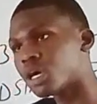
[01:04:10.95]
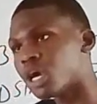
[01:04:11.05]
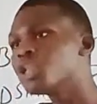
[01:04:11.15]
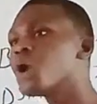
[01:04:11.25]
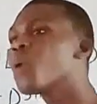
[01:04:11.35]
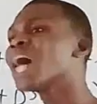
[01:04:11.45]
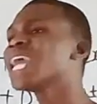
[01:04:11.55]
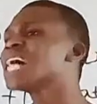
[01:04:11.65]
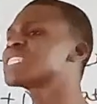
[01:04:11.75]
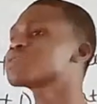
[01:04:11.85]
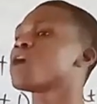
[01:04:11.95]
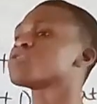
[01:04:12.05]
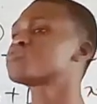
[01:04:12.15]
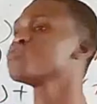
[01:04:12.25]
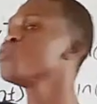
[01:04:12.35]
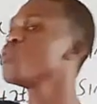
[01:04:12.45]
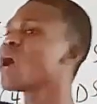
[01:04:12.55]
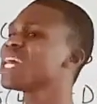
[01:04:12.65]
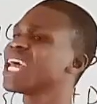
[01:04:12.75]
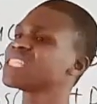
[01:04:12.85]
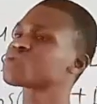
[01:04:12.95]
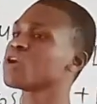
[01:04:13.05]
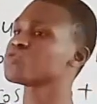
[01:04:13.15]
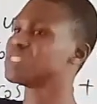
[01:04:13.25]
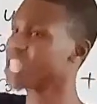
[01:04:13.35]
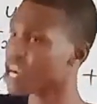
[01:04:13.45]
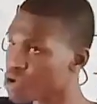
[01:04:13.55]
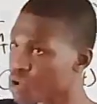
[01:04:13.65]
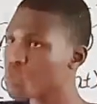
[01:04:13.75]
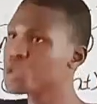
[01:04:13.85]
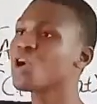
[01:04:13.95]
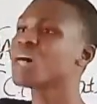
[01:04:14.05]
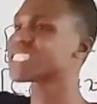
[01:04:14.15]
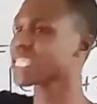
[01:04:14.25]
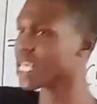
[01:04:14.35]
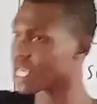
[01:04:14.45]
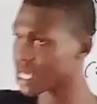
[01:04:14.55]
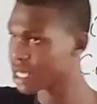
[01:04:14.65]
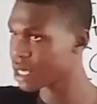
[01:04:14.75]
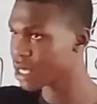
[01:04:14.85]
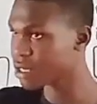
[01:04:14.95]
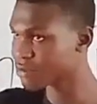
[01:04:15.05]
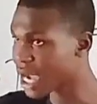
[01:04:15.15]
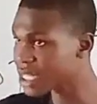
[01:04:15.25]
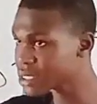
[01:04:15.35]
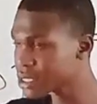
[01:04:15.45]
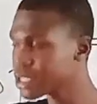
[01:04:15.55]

You know, when s equals to 0, we got a, right?